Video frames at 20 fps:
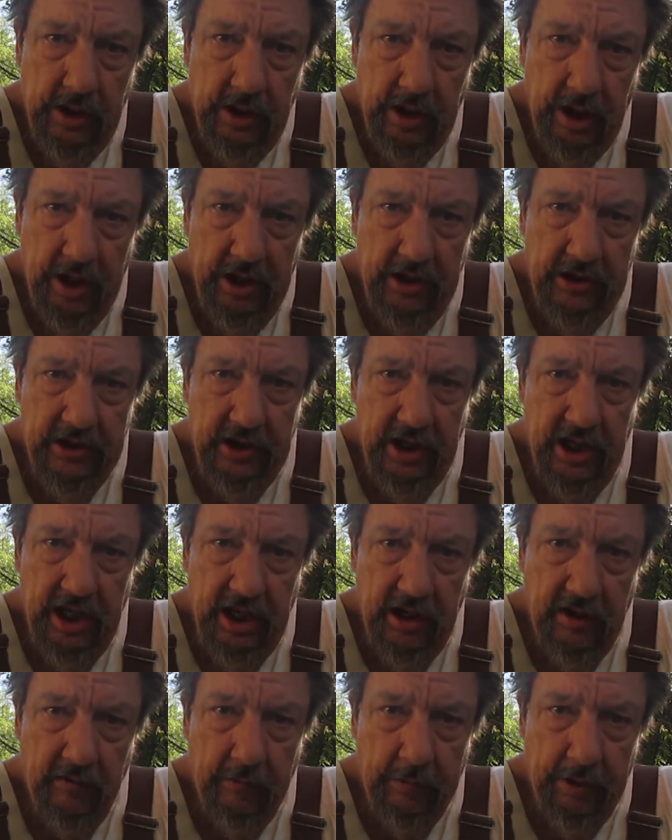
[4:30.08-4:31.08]
I usually
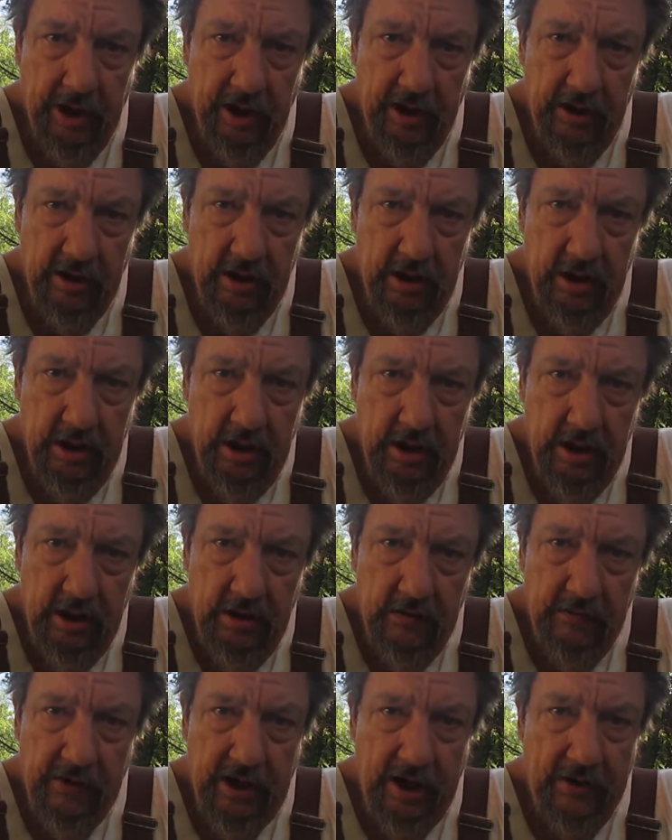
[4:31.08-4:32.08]
have about
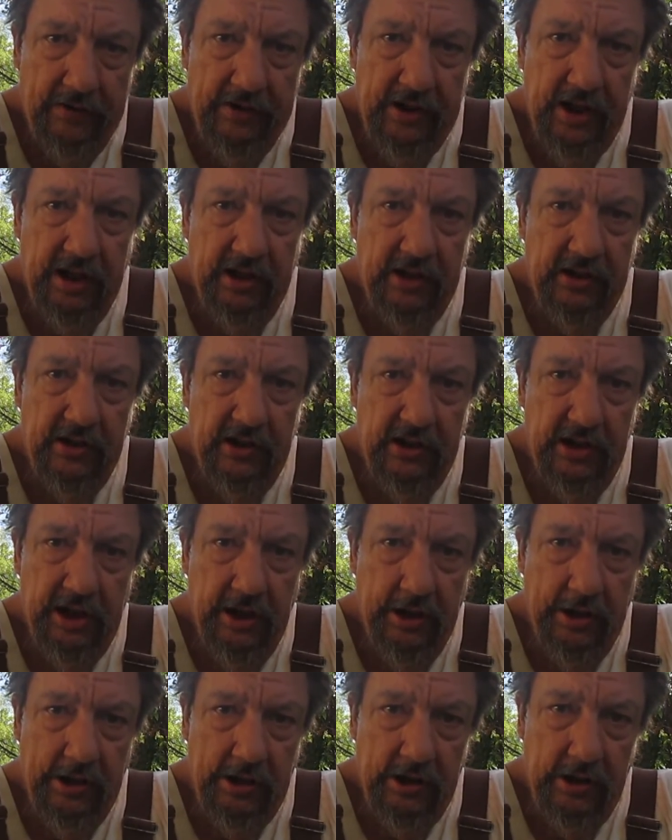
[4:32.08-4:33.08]
5 seconds of
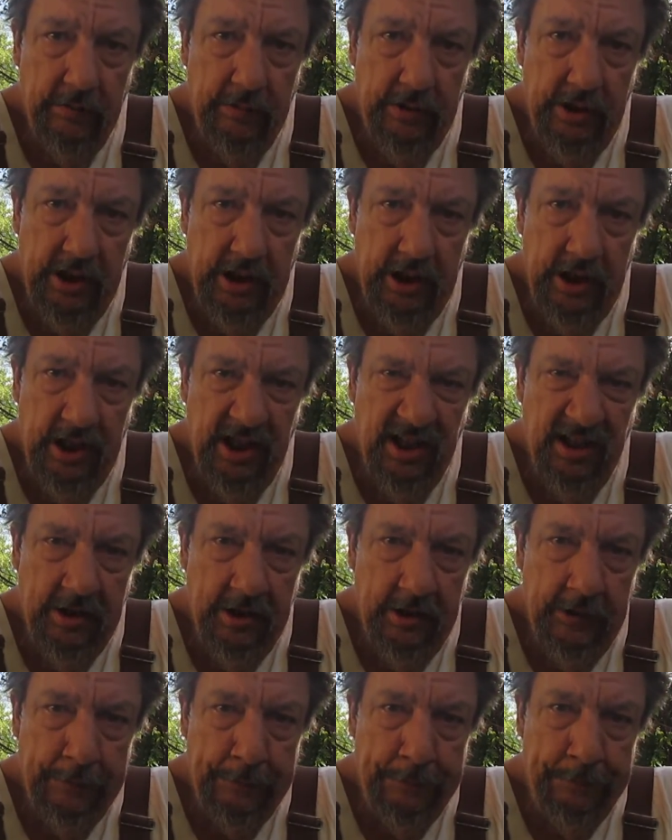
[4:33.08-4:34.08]
junk at the beginning
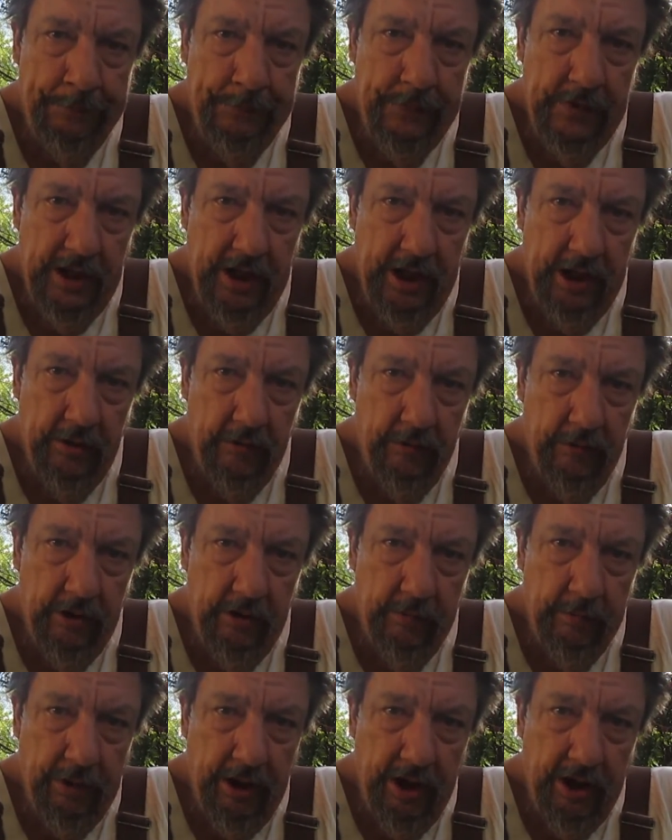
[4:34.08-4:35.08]
that I don't want to
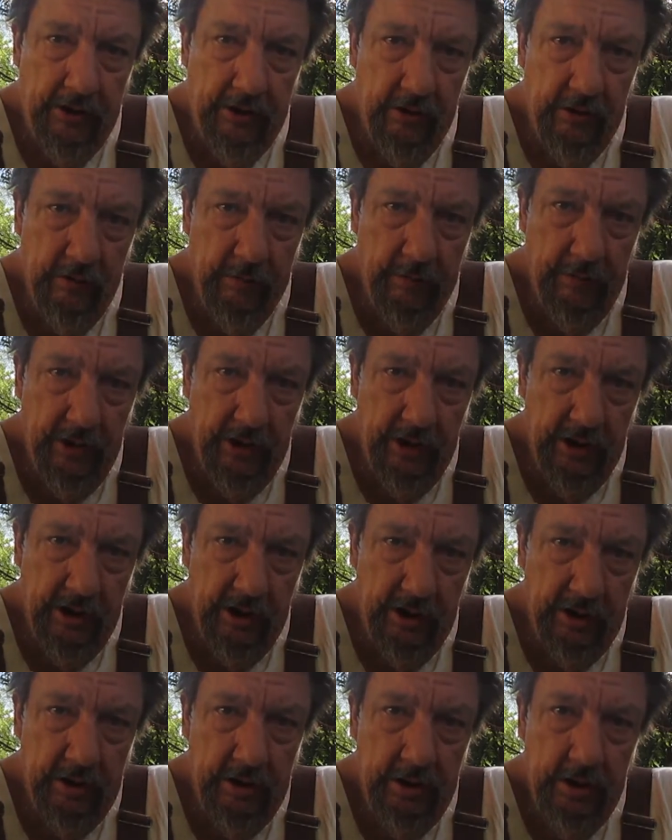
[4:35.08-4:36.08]
bother my